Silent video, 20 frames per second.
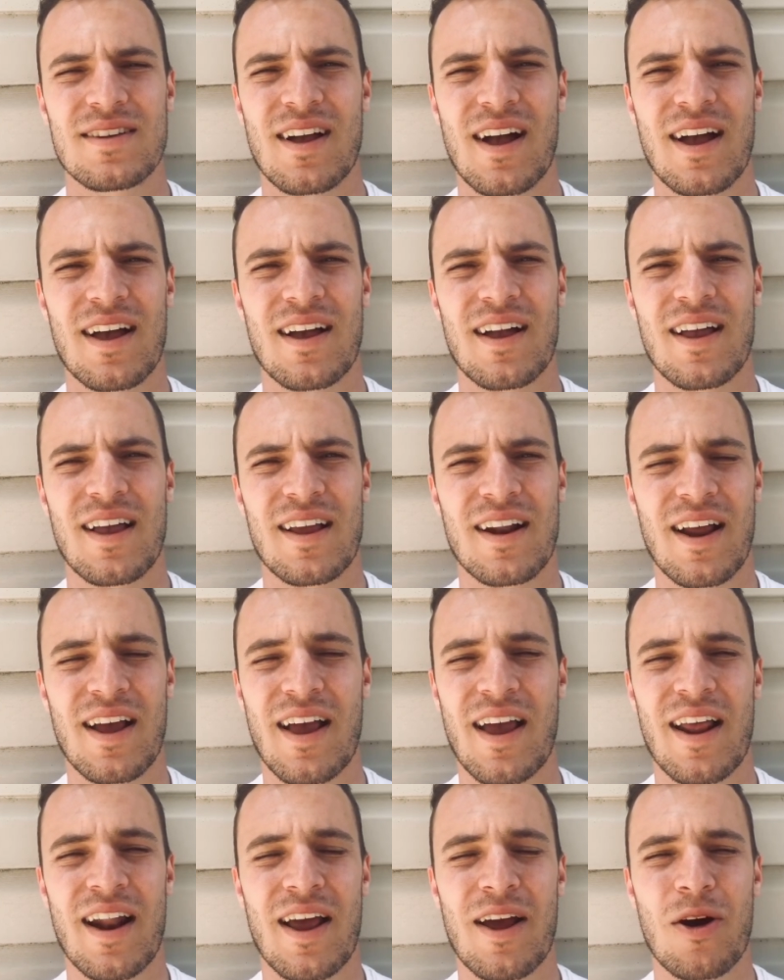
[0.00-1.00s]
I and I
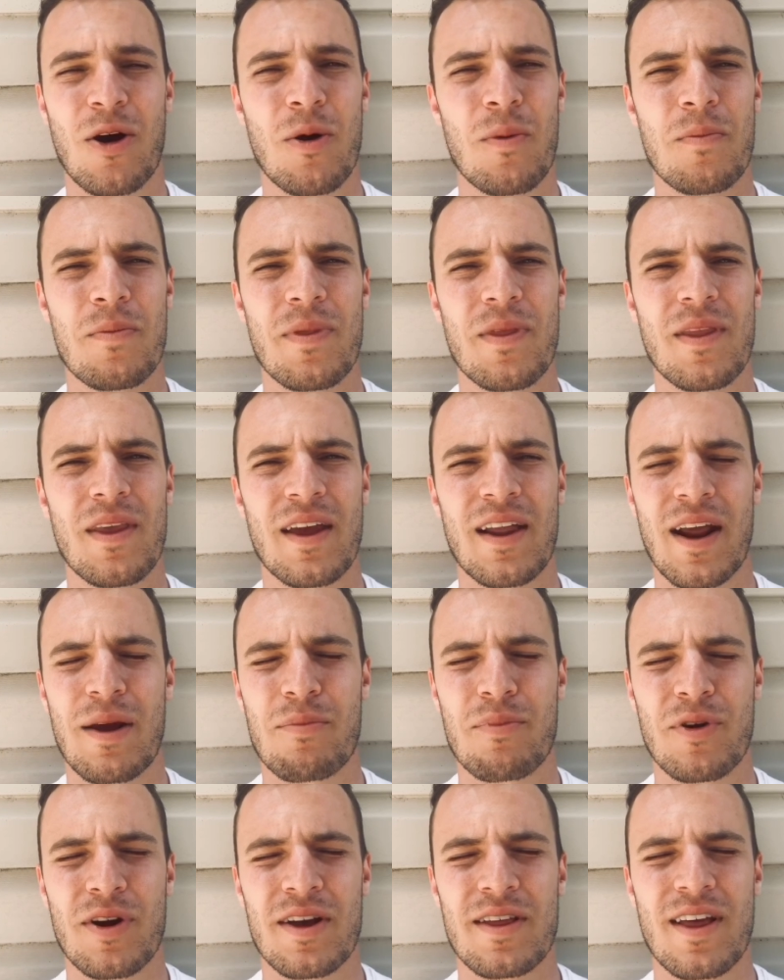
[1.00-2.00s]
and I hope and I
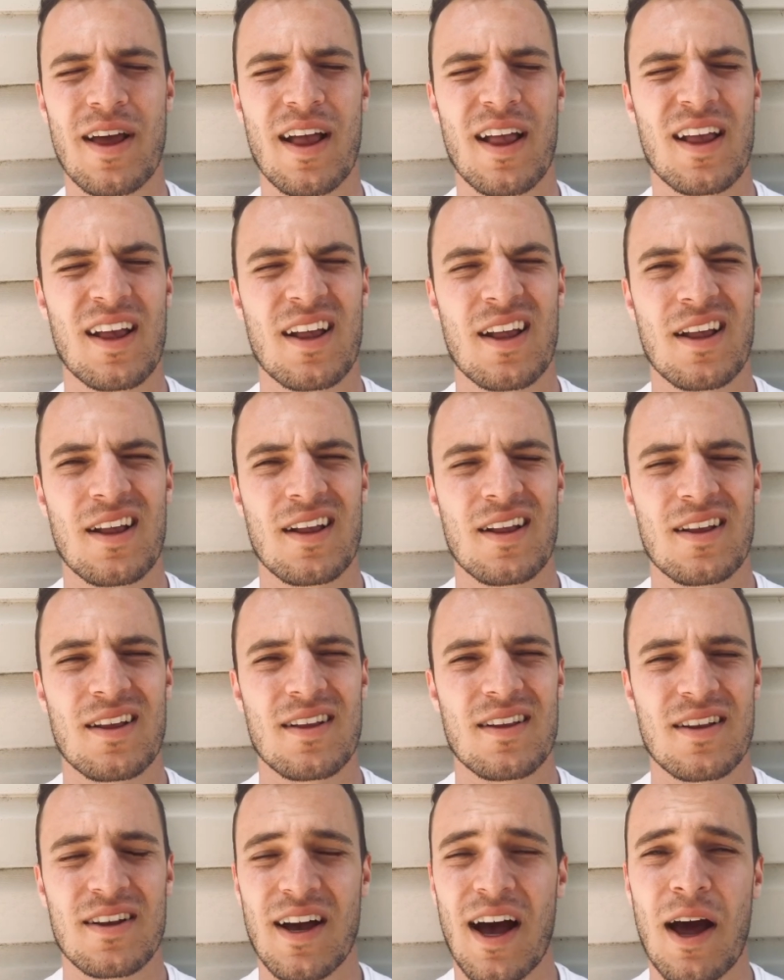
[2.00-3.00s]
pray that
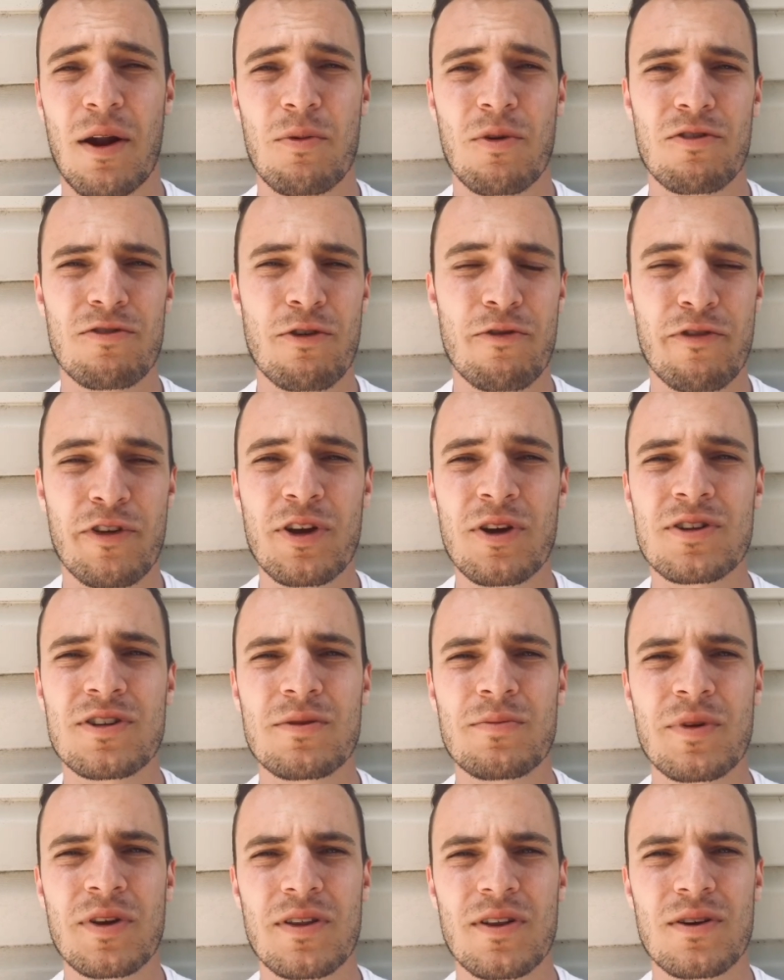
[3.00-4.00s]
God will reveal to
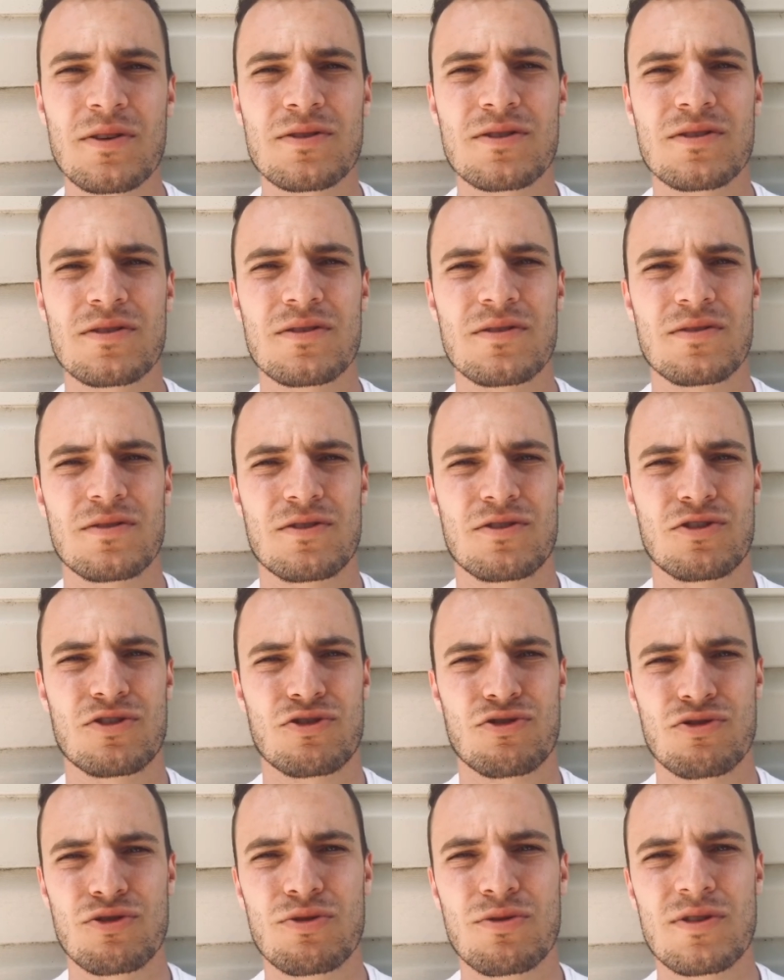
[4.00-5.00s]
me those
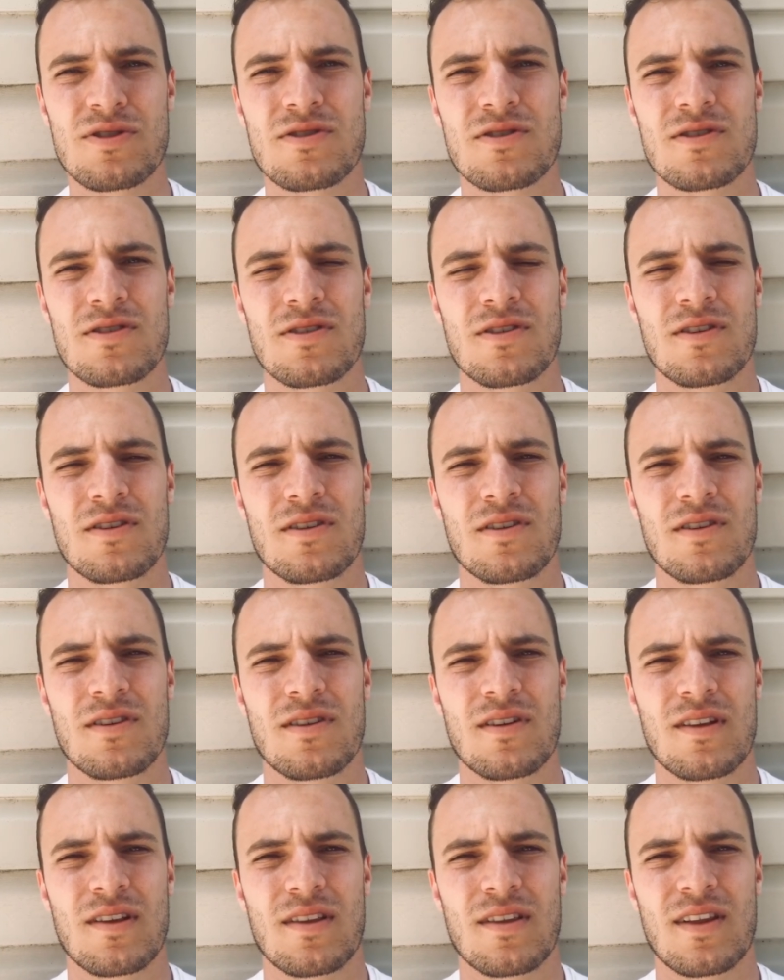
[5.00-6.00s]
truths
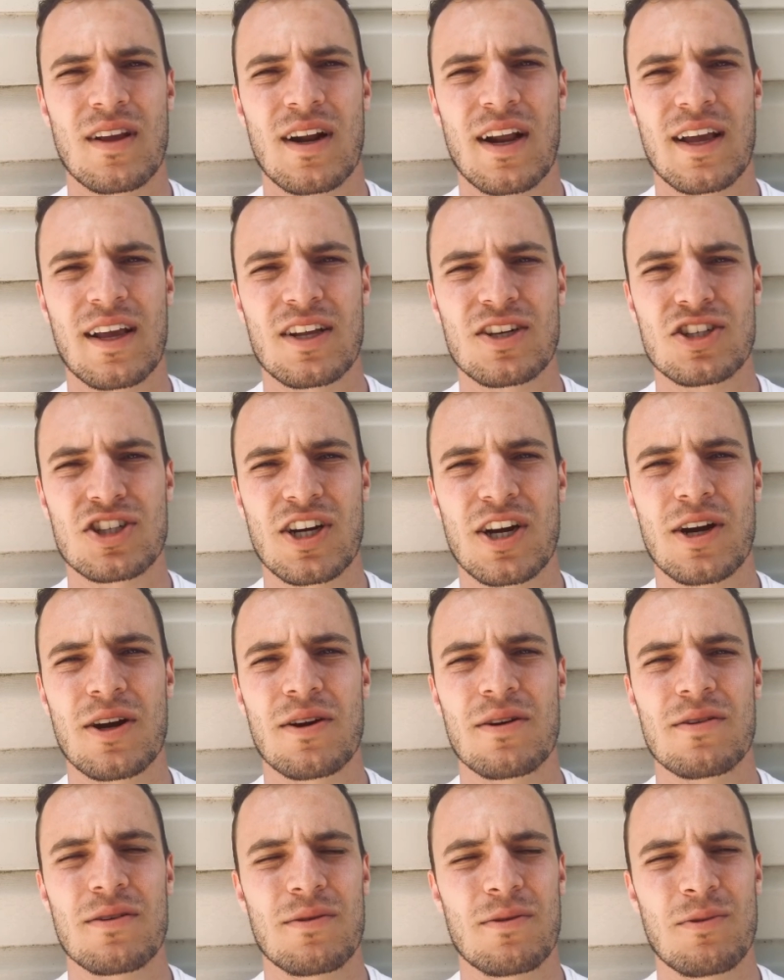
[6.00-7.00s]
that I can
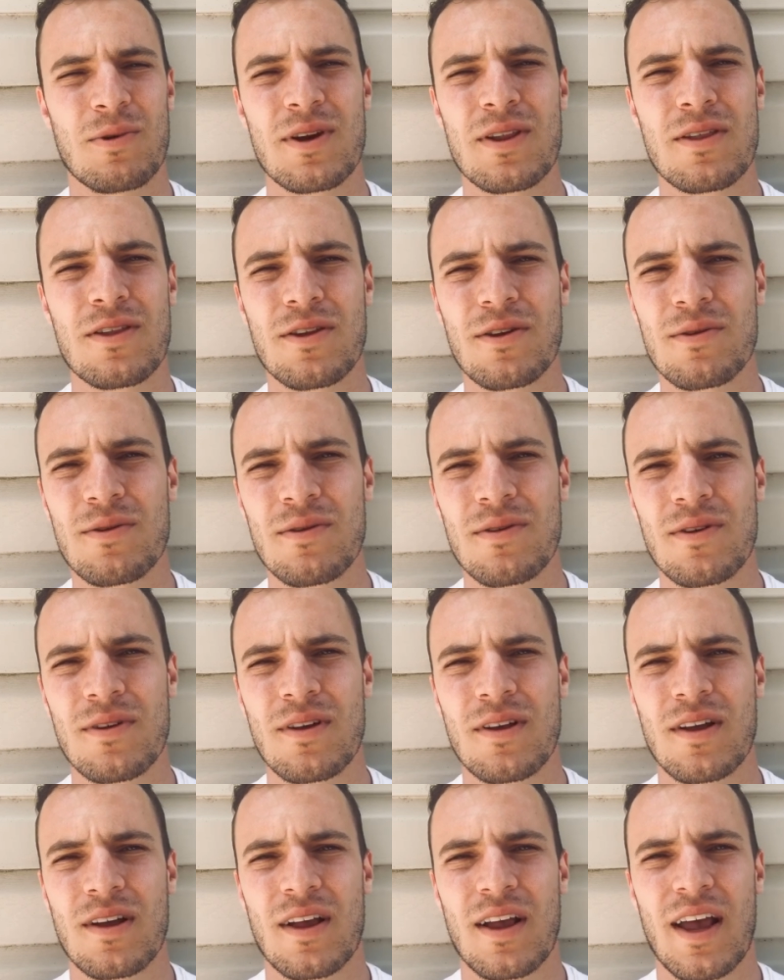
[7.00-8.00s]
share with you,
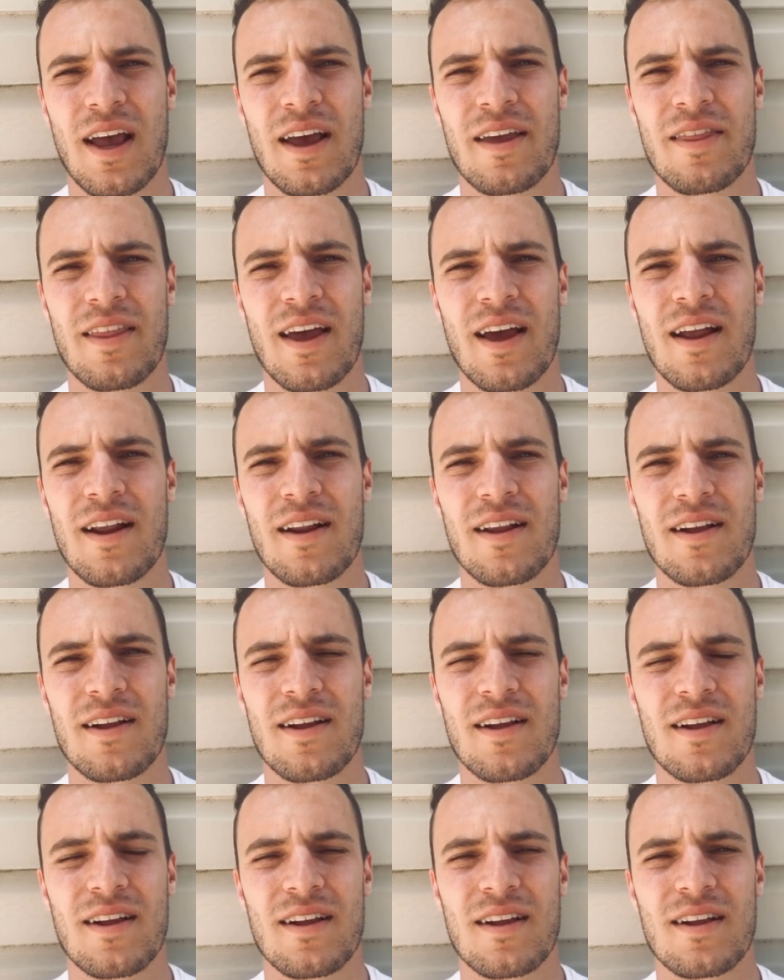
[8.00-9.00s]
and that
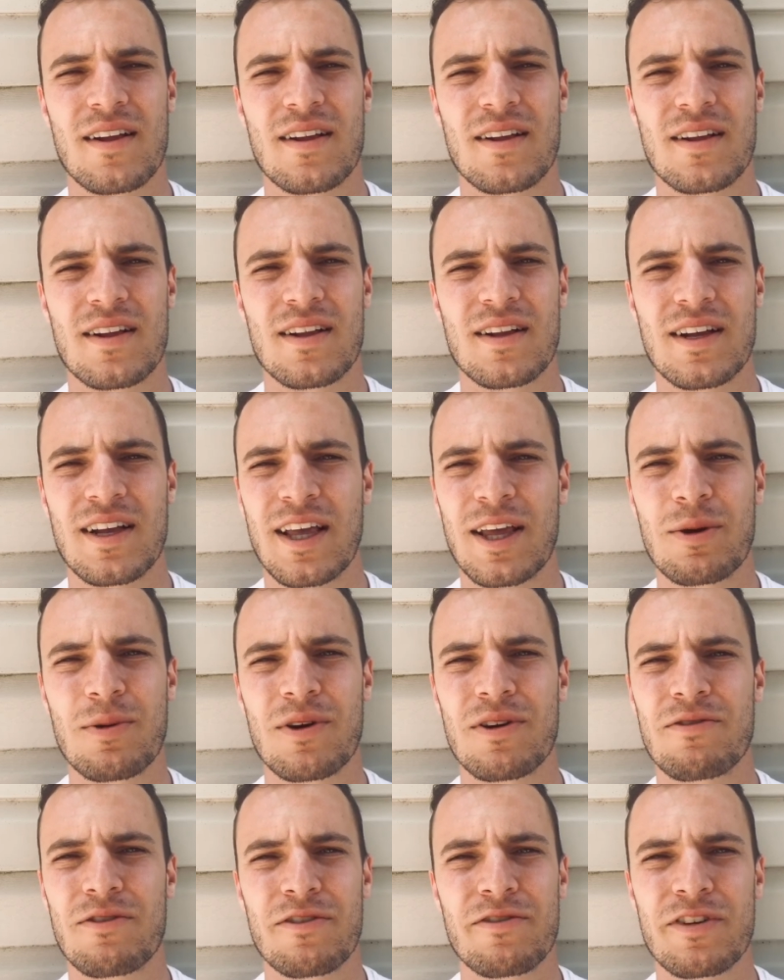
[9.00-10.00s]
He would
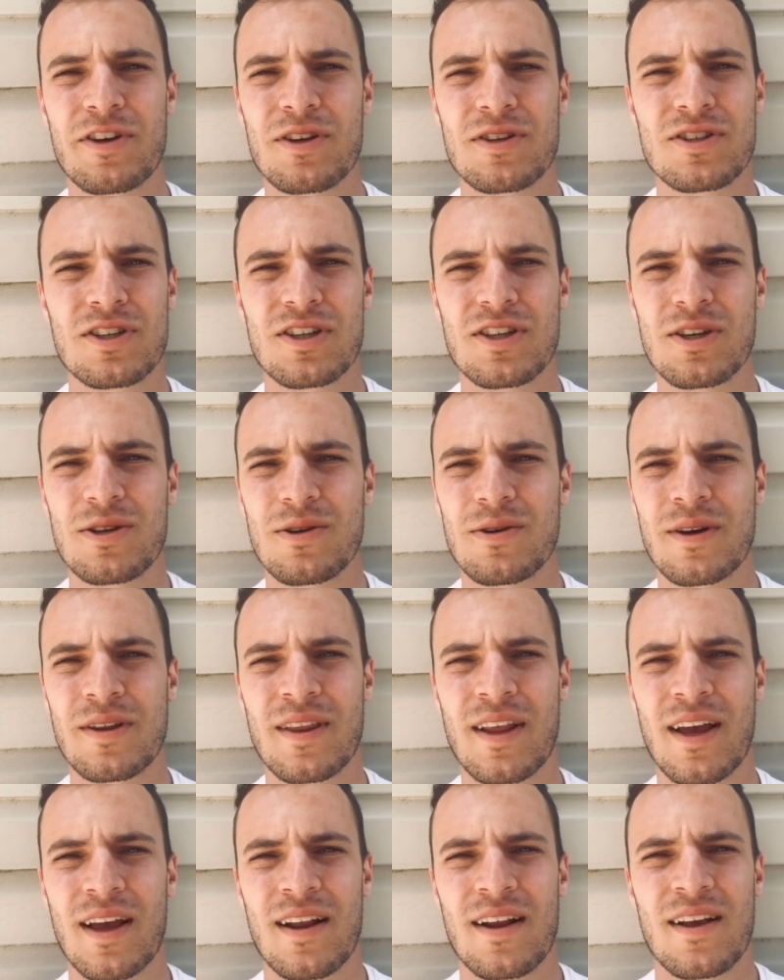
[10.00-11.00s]
reveal to you, and
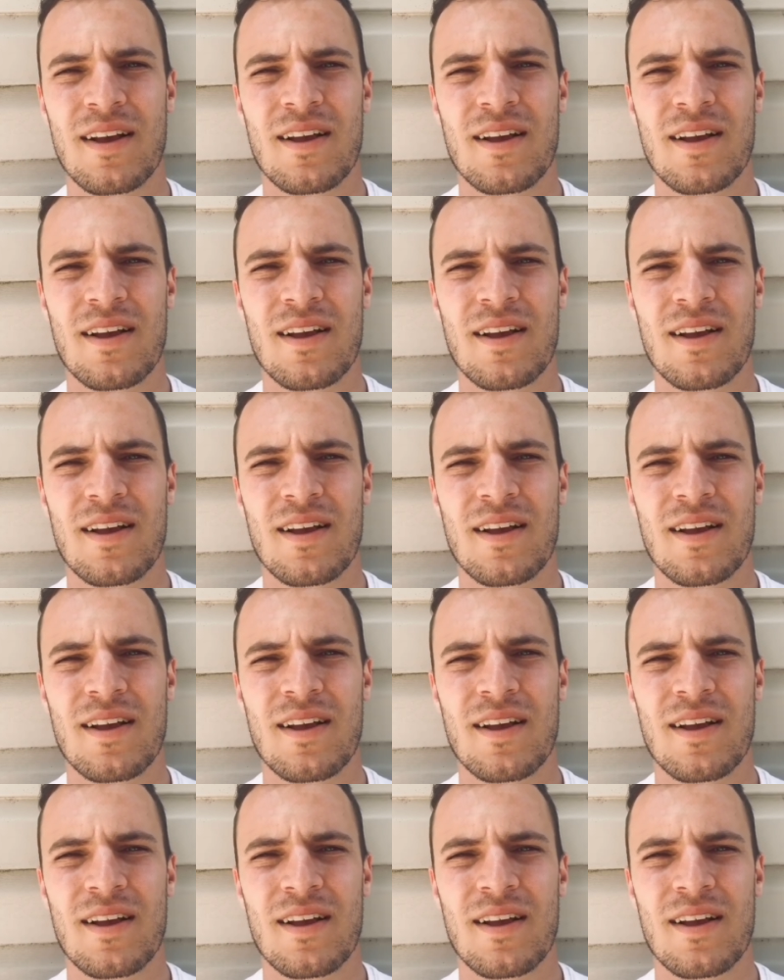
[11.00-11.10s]
that